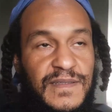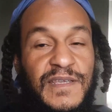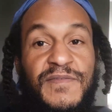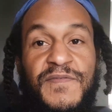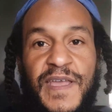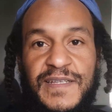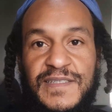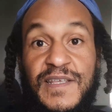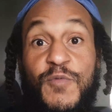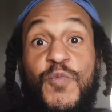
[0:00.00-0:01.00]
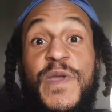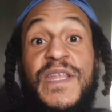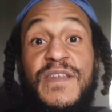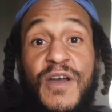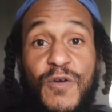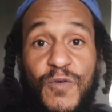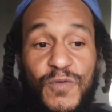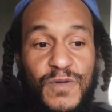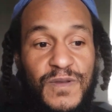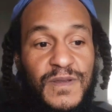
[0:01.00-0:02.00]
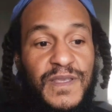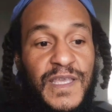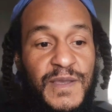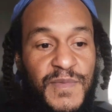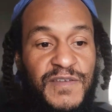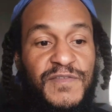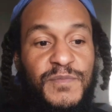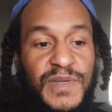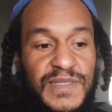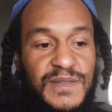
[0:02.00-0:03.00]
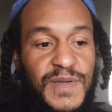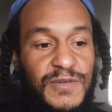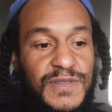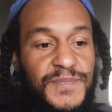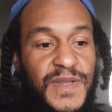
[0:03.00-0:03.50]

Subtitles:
effects that we know EMF brings about.